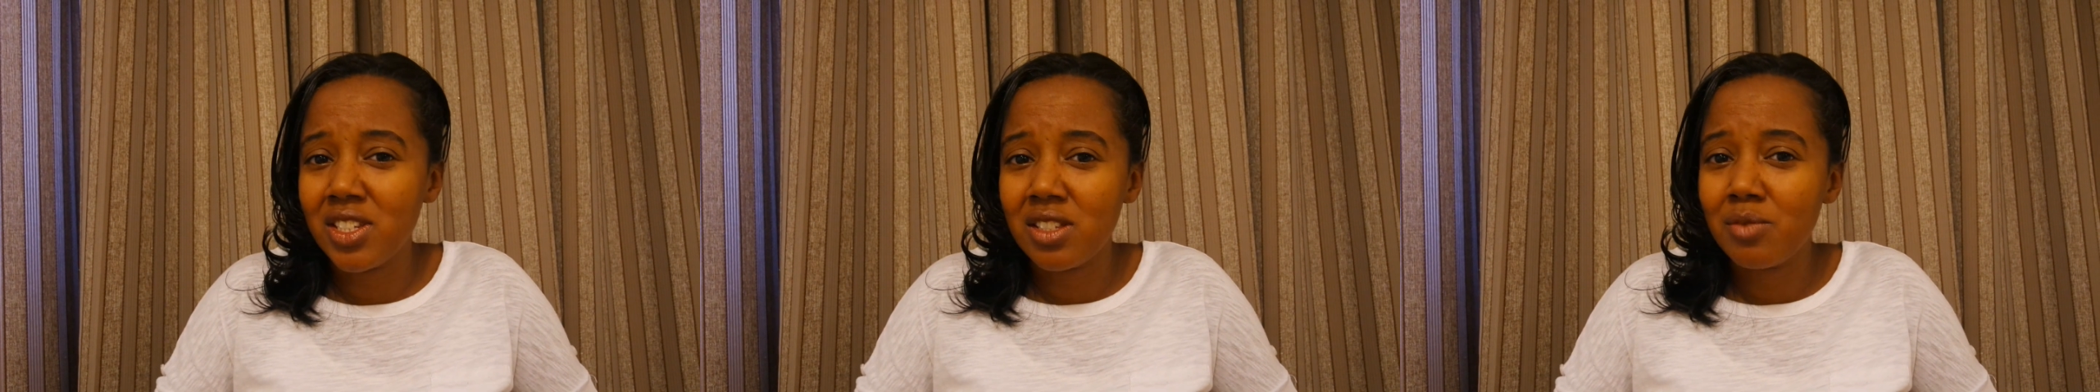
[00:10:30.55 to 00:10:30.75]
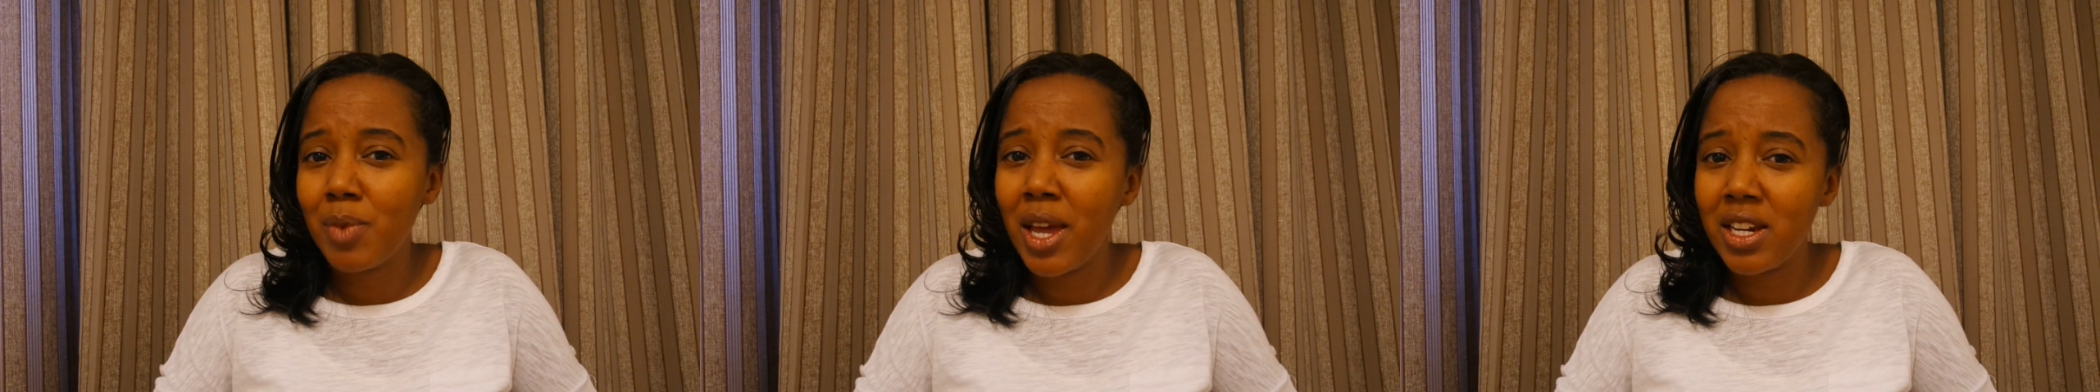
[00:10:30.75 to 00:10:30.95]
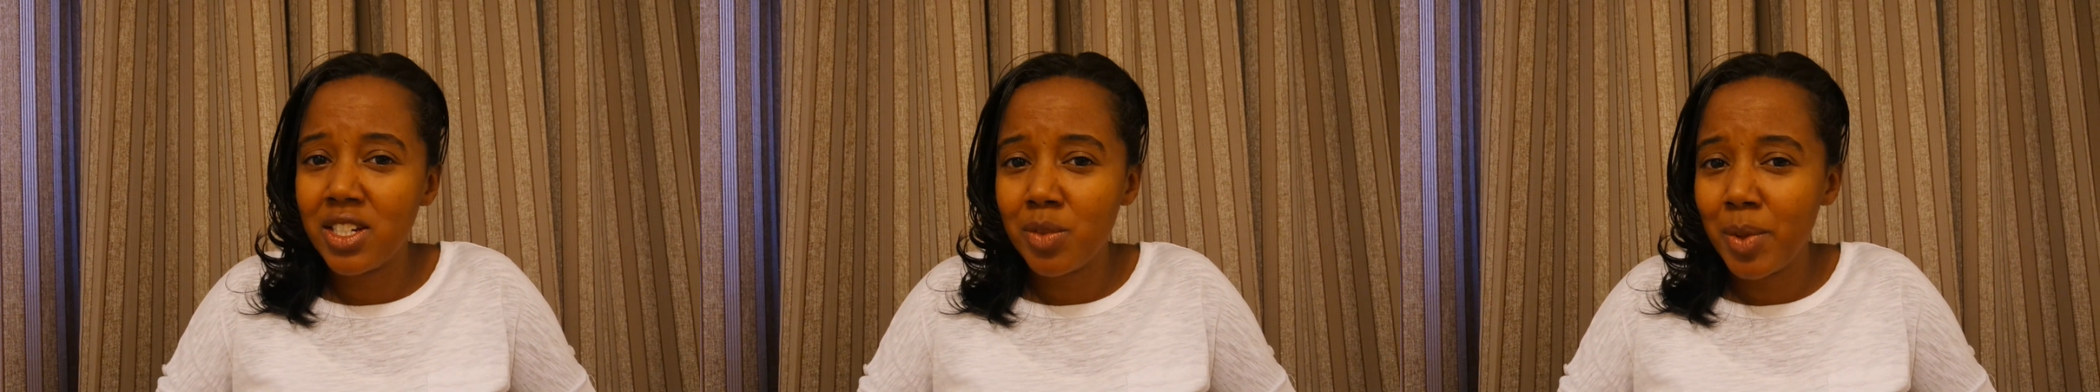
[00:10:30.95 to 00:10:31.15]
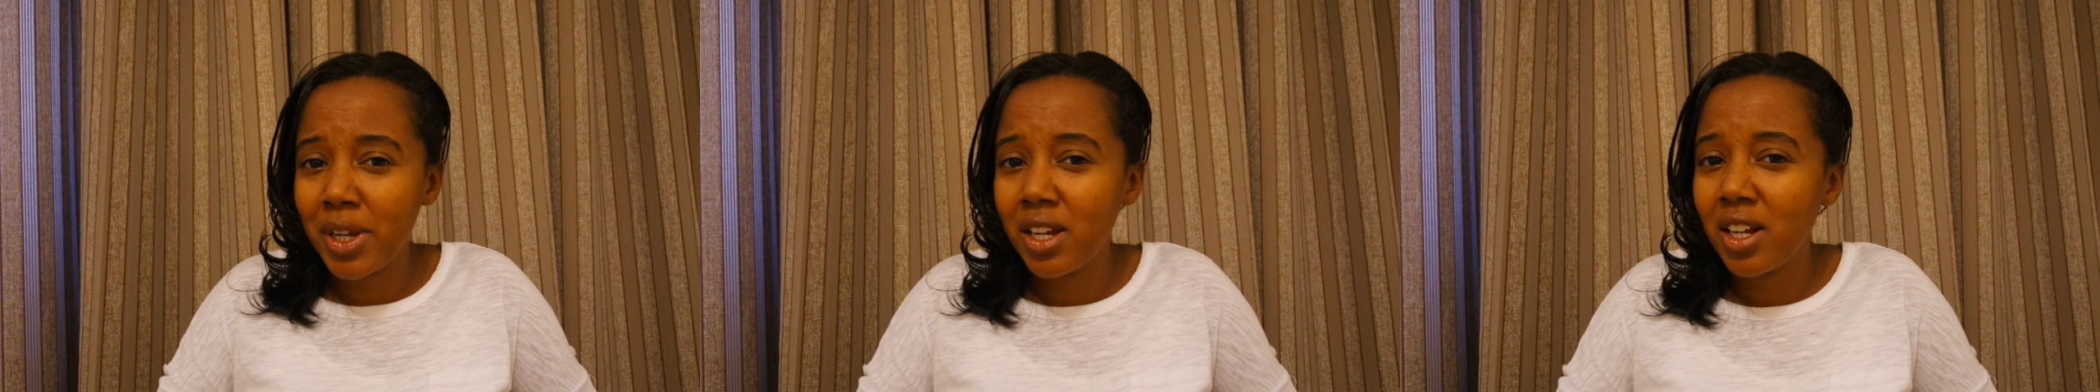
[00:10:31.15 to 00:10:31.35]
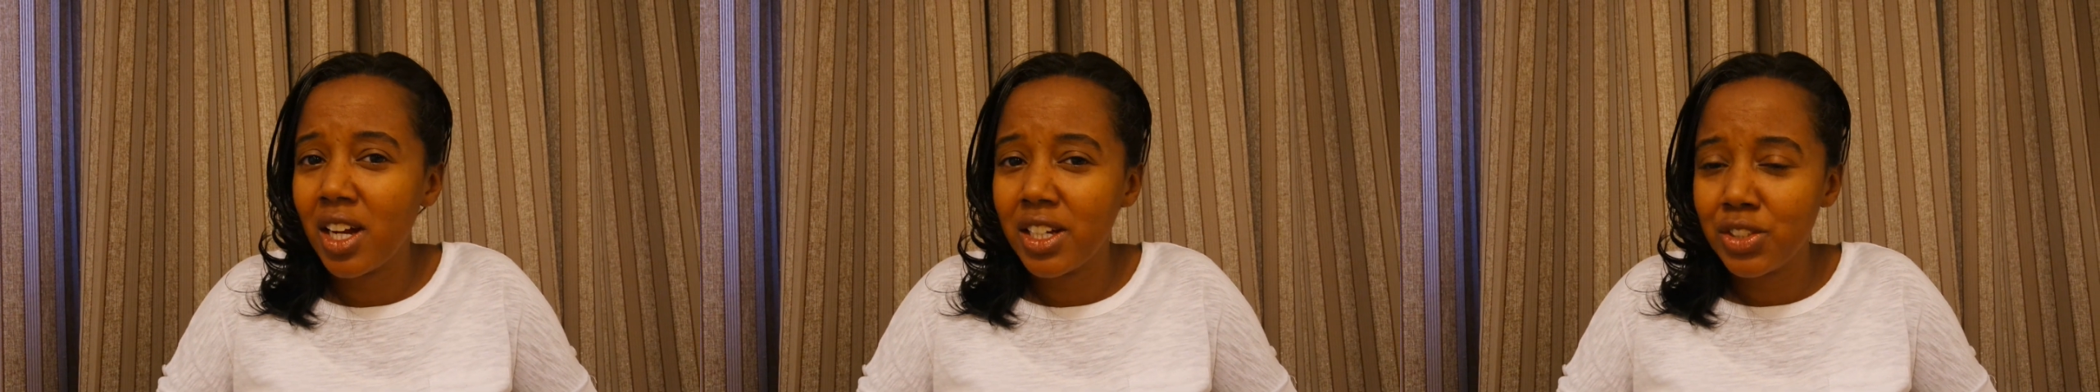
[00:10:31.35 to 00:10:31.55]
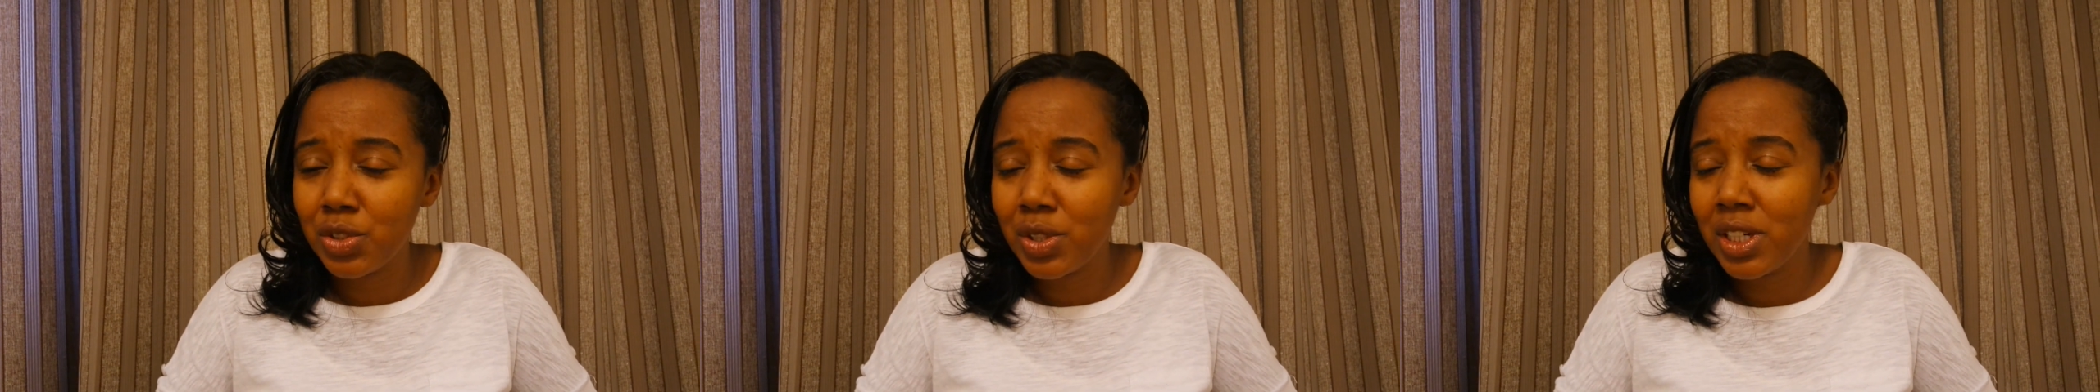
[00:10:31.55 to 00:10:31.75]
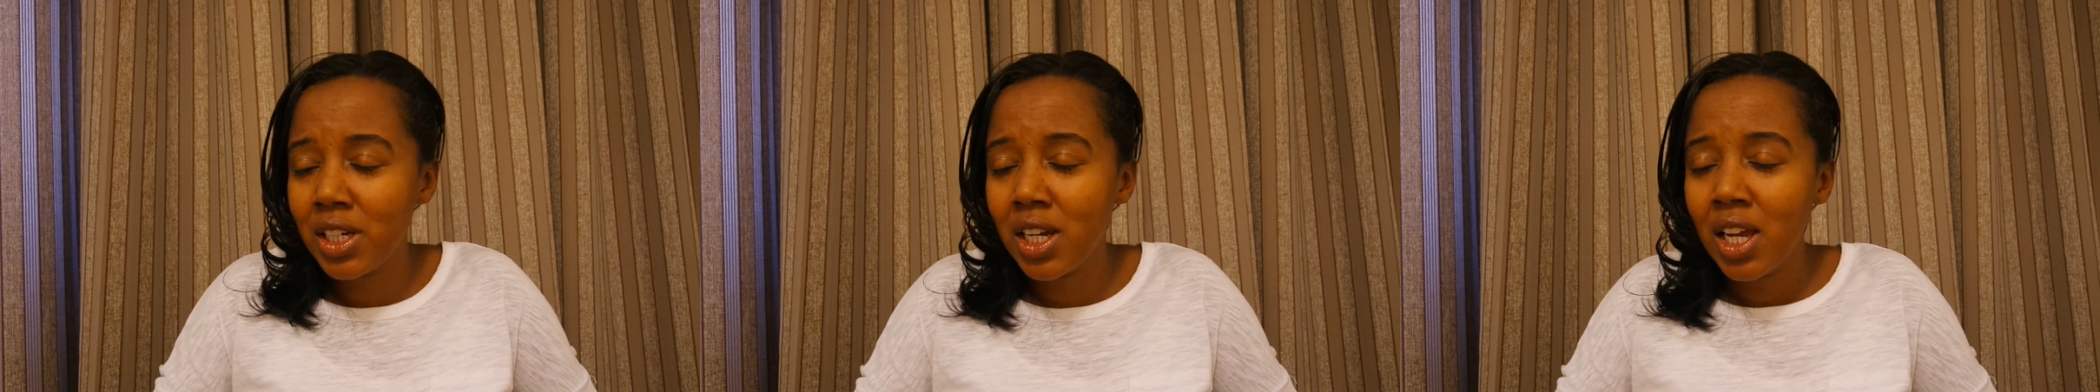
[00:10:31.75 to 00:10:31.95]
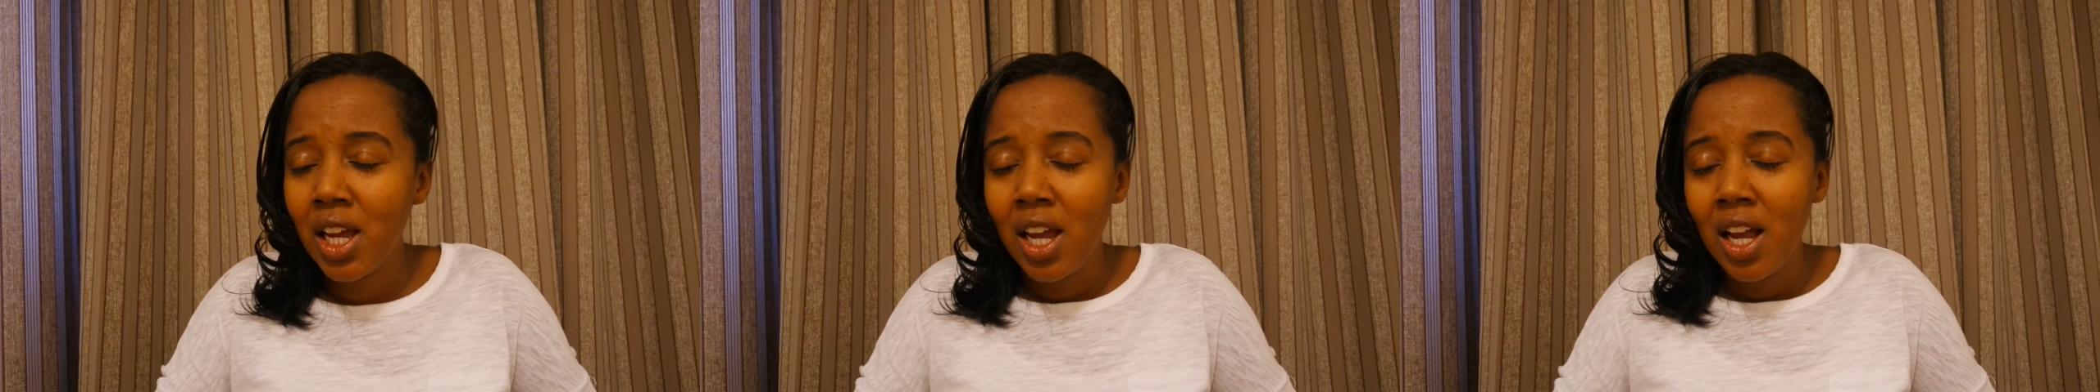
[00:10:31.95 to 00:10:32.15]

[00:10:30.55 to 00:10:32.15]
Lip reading: Spanish-speaking country.